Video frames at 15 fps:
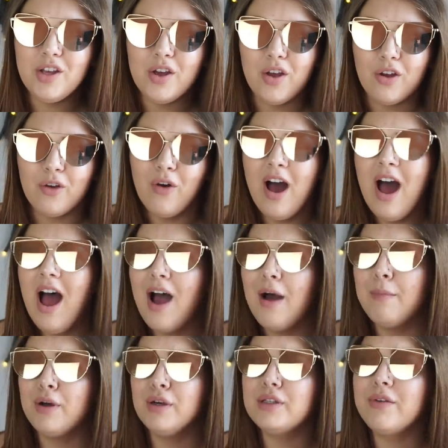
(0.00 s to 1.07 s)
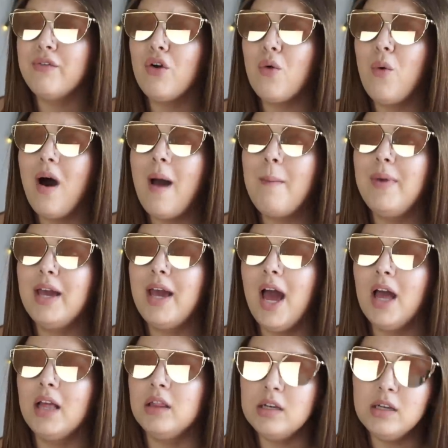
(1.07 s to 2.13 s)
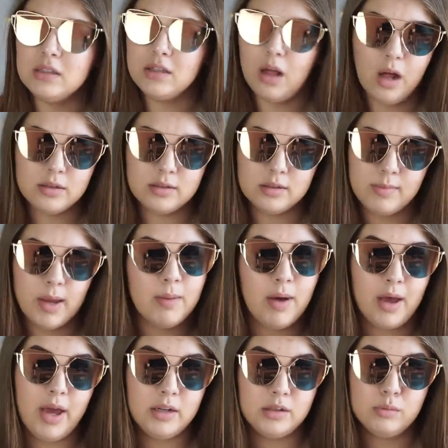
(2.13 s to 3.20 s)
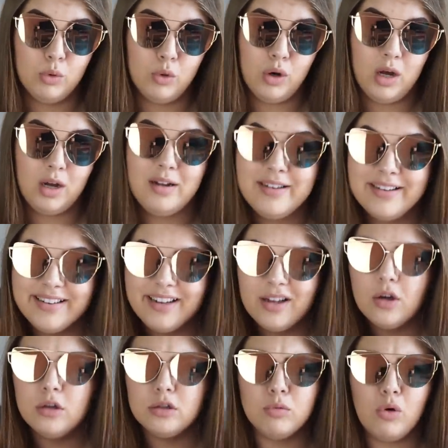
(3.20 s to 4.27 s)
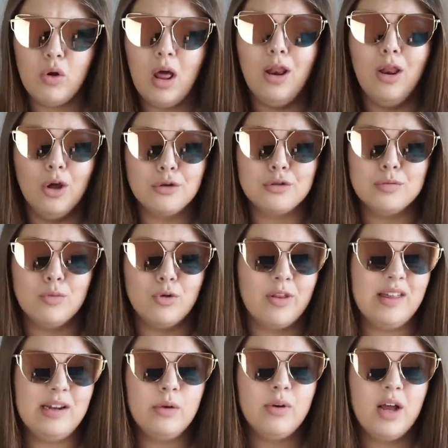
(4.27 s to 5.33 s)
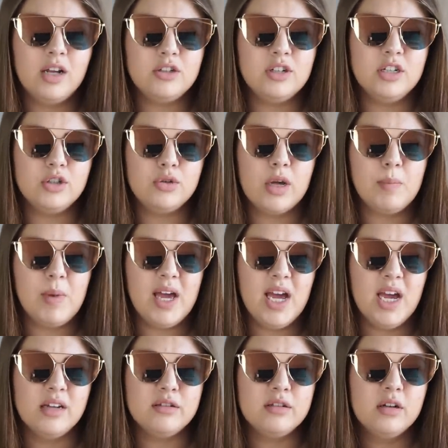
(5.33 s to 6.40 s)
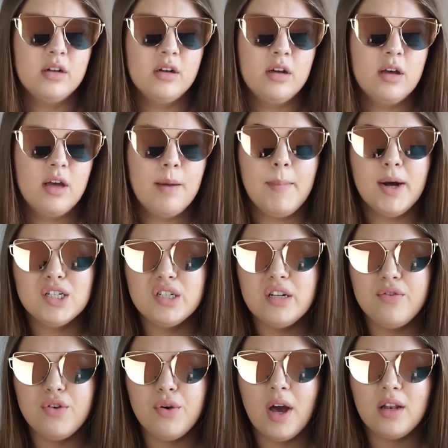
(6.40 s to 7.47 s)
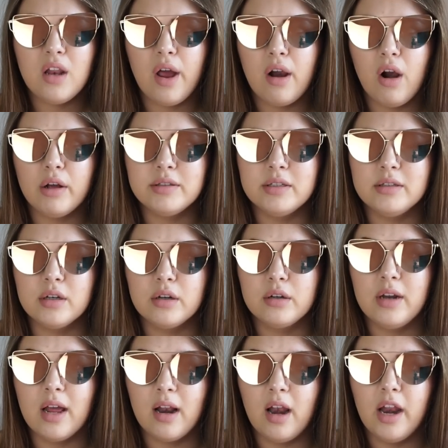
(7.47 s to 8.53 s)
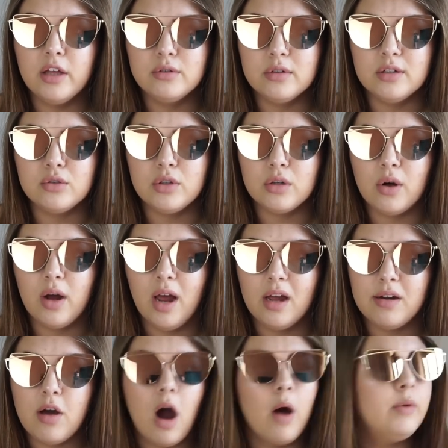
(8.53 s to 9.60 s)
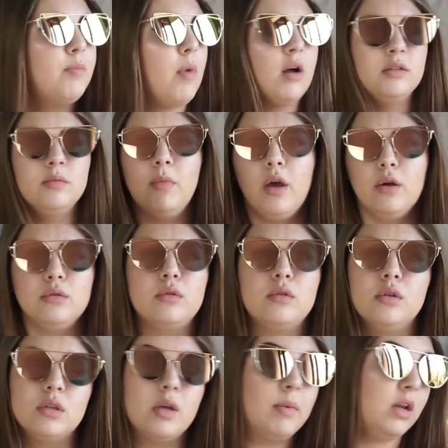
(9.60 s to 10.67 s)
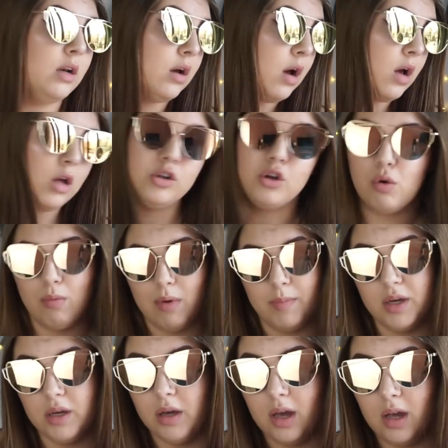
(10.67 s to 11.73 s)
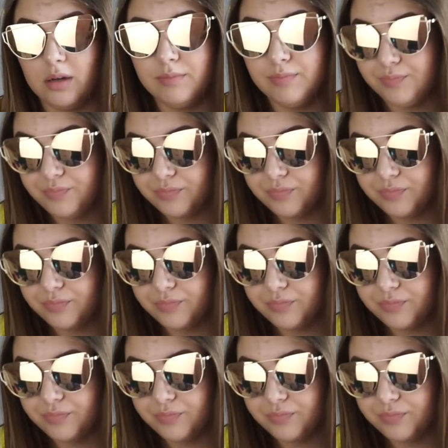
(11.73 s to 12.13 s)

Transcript: do. And because I've got quite a big head, these glasses make my head smaller. Smaller, look smaller, they don't actually shrink my head. Imagine if you had like glasses that could literally shrink your head. I would buy some of those because I mean, don't want my big head.